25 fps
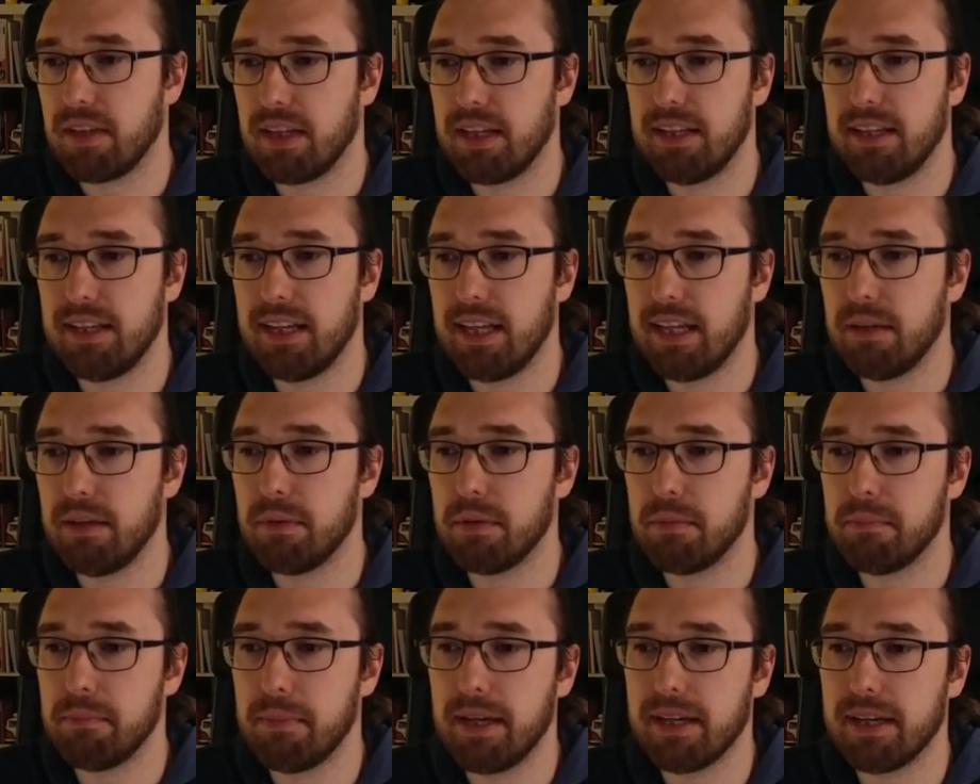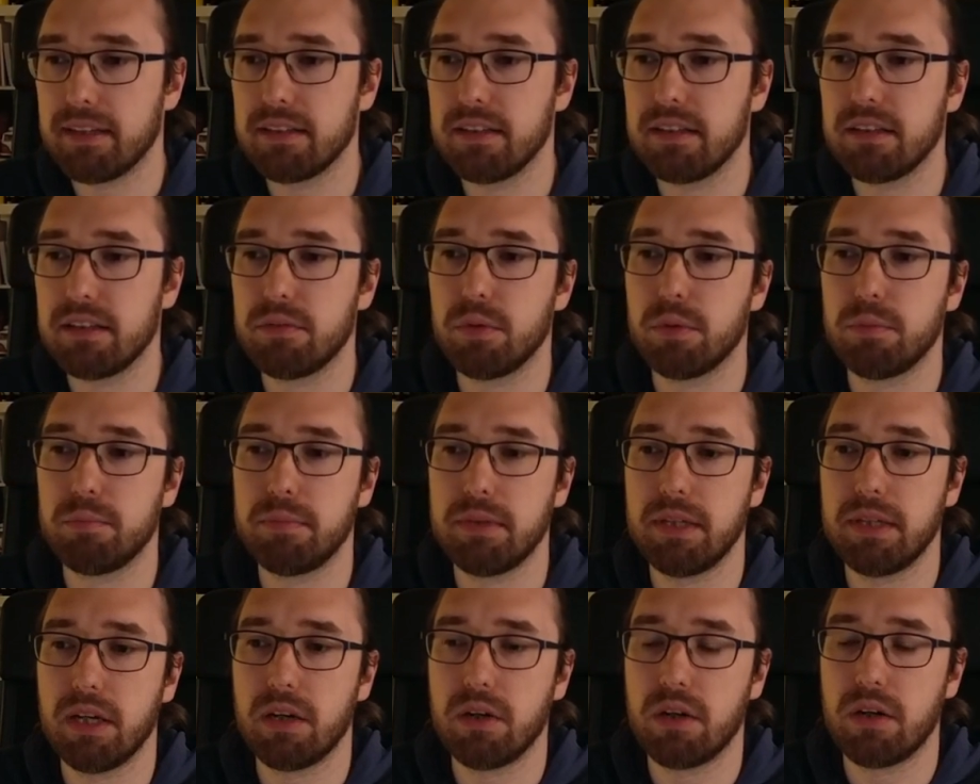enable magnet would
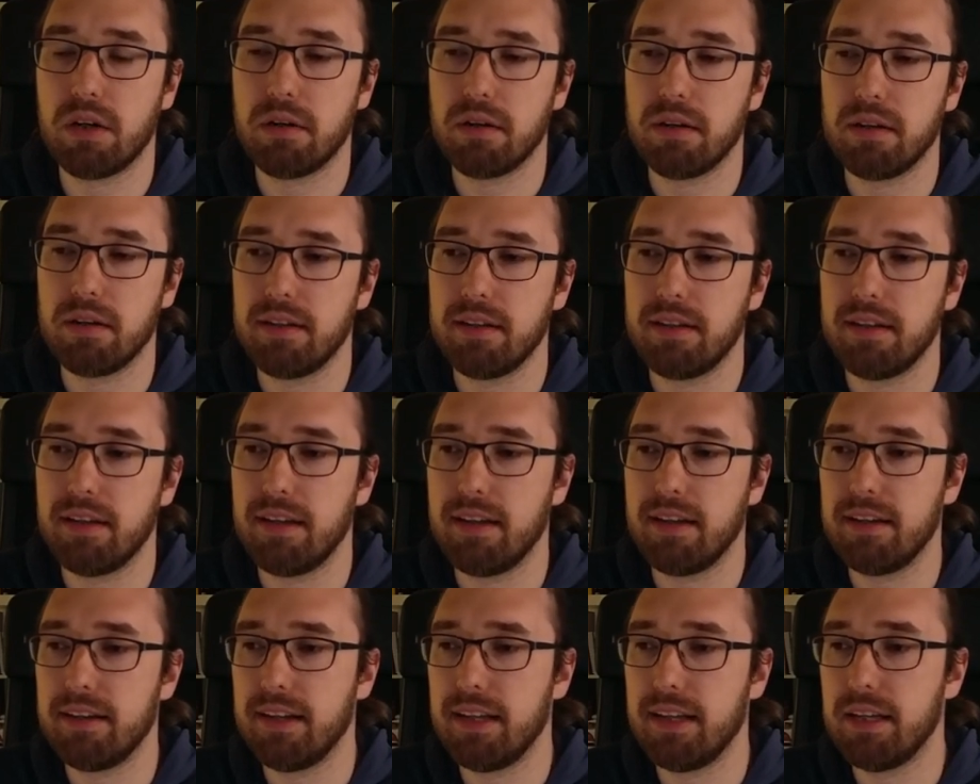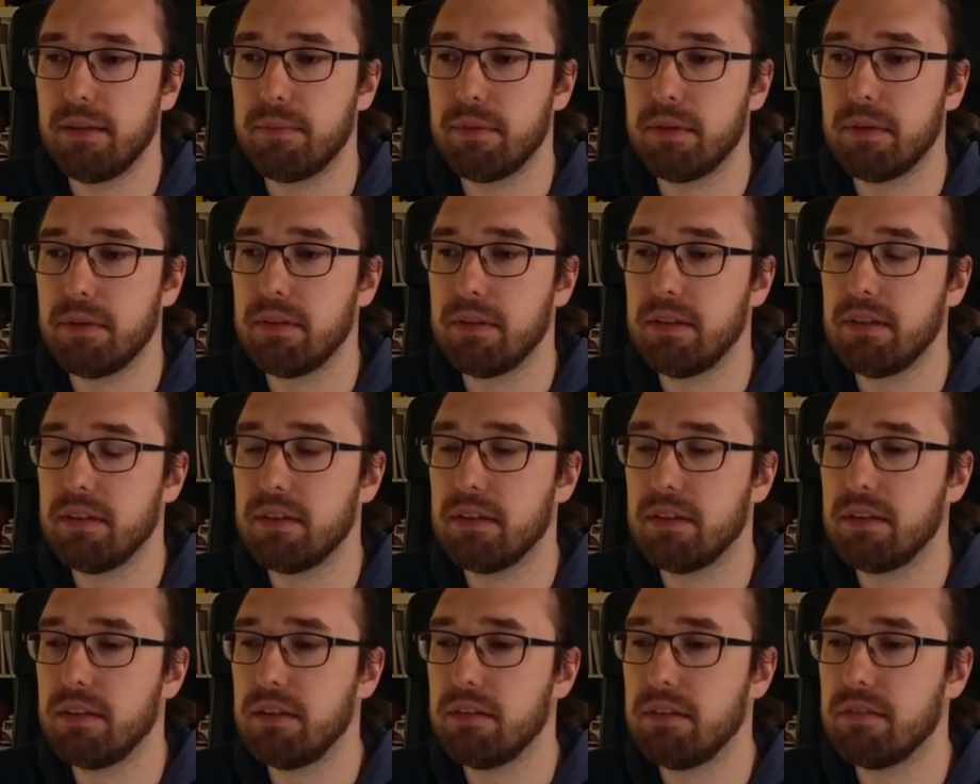be our enable
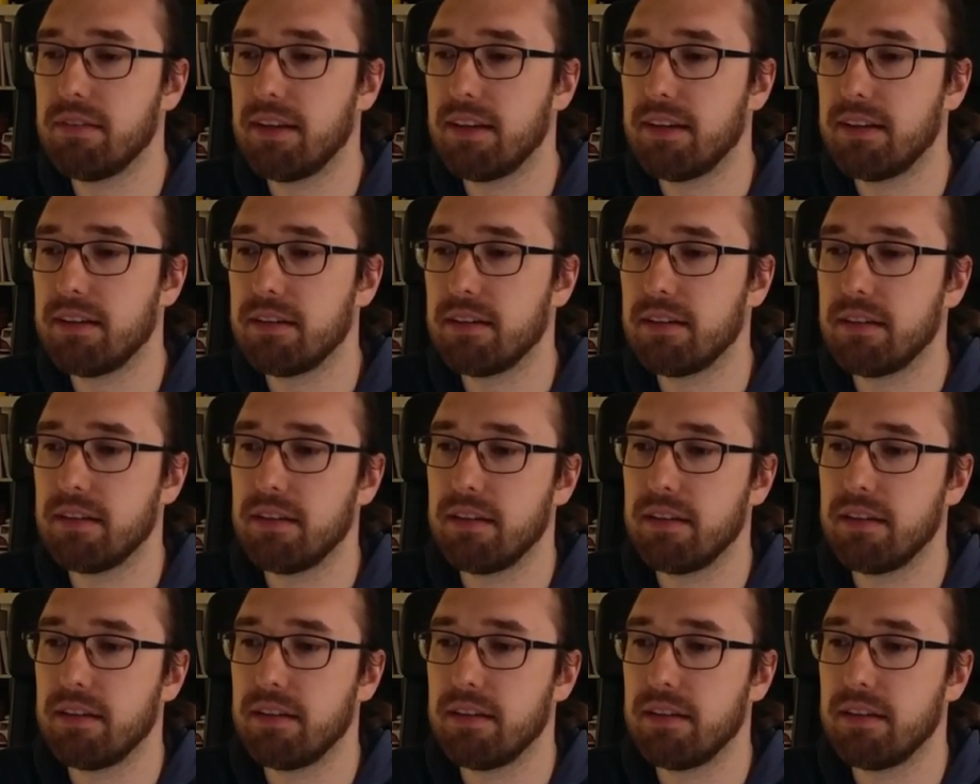event,